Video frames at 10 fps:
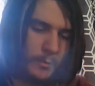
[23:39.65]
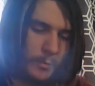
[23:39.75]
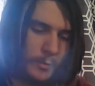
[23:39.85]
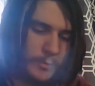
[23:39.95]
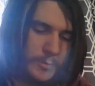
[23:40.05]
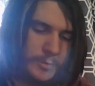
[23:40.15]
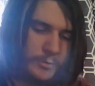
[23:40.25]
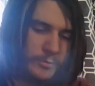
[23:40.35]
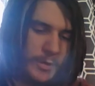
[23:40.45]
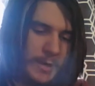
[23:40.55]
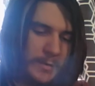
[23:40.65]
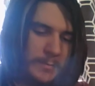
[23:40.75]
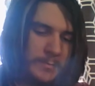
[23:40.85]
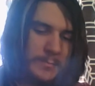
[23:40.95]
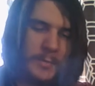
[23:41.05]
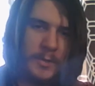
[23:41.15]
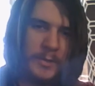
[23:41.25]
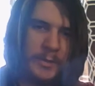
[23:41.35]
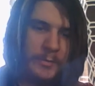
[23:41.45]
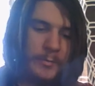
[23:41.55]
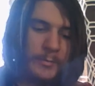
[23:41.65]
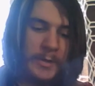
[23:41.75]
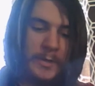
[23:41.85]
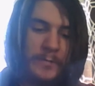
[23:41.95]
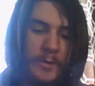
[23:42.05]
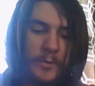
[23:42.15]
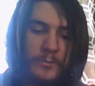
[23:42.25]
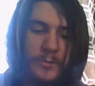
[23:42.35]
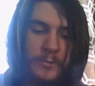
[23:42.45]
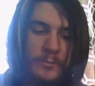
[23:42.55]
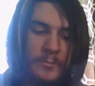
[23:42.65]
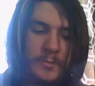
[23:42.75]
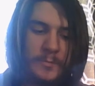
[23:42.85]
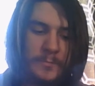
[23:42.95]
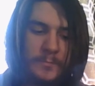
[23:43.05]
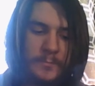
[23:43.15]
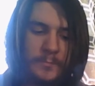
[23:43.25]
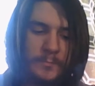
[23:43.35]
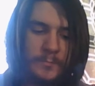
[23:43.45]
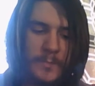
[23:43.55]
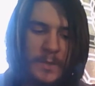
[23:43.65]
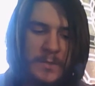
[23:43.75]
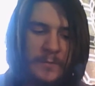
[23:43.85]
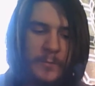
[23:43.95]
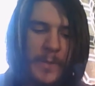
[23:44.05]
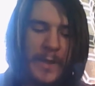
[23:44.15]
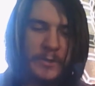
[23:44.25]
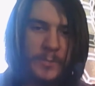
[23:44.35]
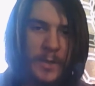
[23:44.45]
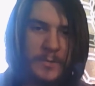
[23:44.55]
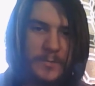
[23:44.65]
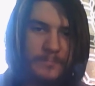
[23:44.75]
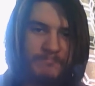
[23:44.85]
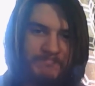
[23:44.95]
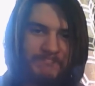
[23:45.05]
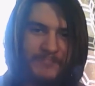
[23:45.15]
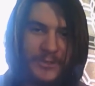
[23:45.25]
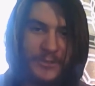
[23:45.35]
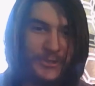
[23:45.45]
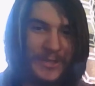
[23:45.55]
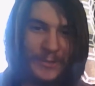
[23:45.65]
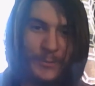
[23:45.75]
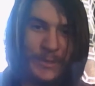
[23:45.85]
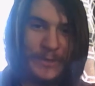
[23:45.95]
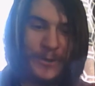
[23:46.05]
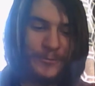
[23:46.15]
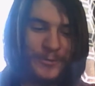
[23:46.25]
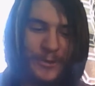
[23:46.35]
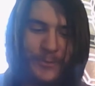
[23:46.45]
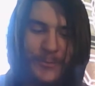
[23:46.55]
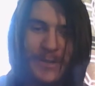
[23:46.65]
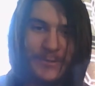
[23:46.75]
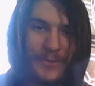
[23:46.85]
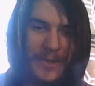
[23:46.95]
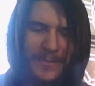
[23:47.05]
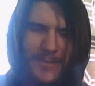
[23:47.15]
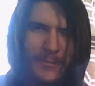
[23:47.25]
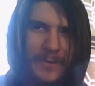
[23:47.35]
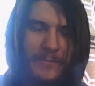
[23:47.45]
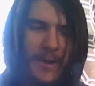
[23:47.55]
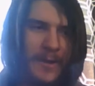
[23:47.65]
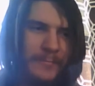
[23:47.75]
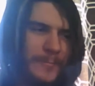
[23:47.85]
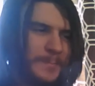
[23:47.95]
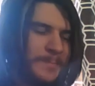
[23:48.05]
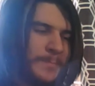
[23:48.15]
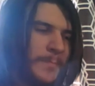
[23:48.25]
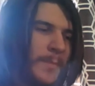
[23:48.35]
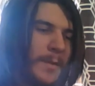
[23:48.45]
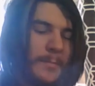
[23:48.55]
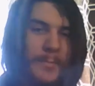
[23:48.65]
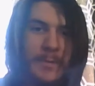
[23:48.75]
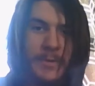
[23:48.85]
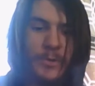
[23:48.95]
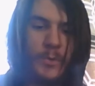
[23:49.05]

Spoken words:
or Twister Dragon on here, or any of the Ghost Girls, aside from Ash Blossom. It's just like $20, and all the rest are like 3 to 5, maybe